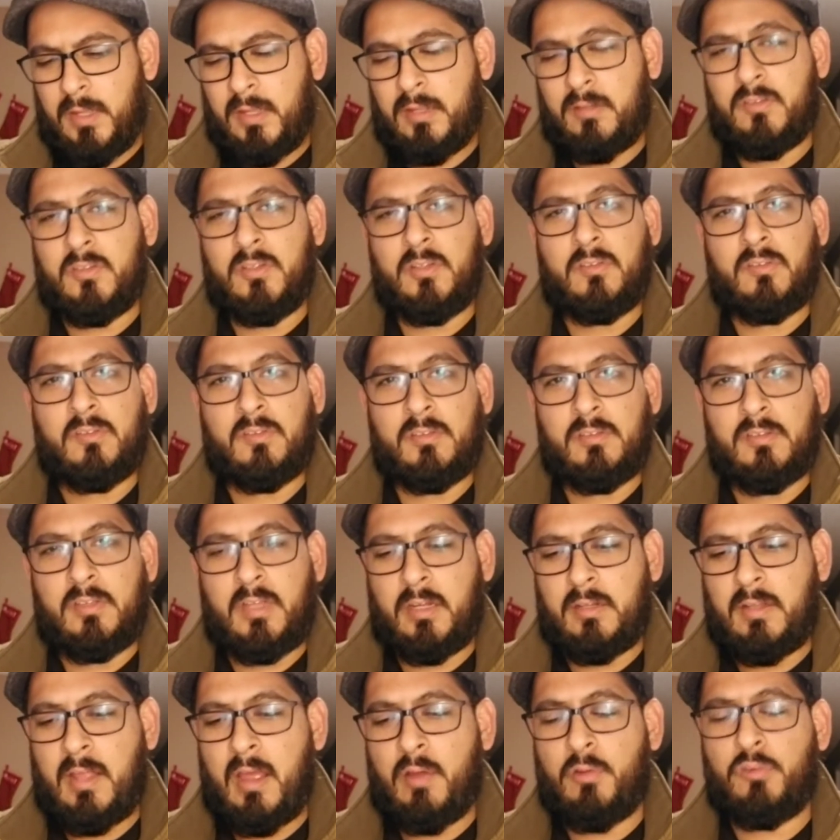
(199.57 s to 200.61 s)
It just
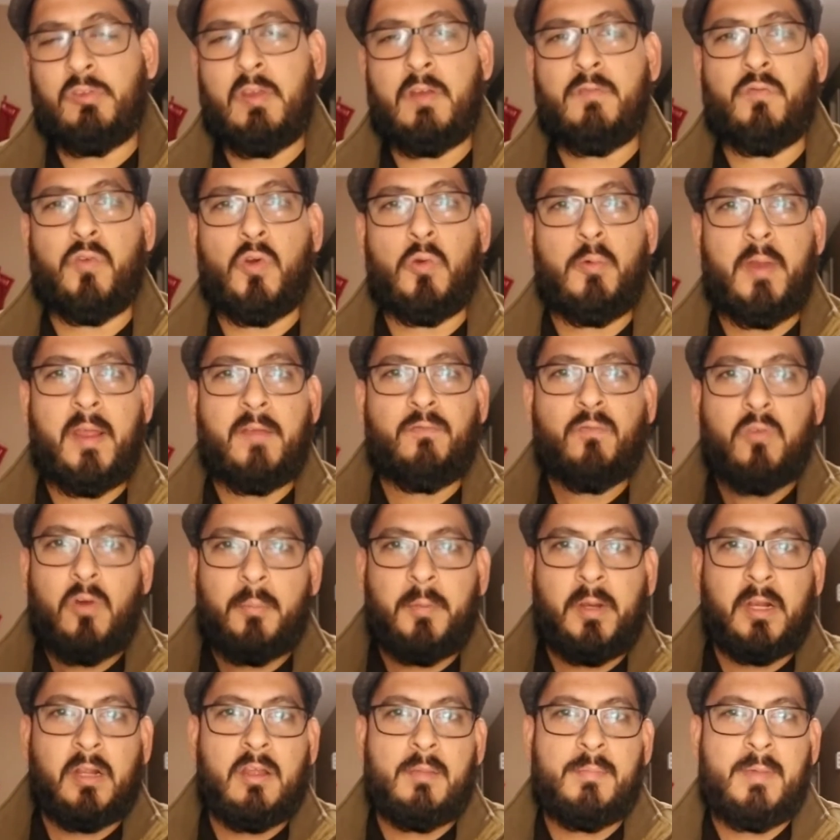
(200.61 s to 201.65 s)
sucked. I was waiting for Red
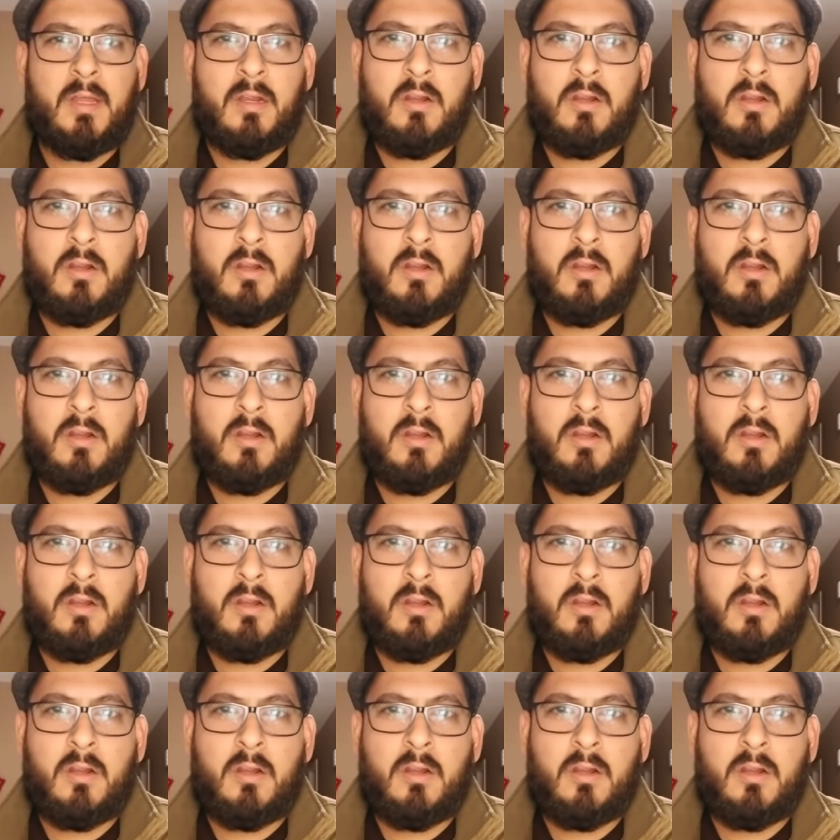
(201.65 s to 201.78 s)
Foreman to come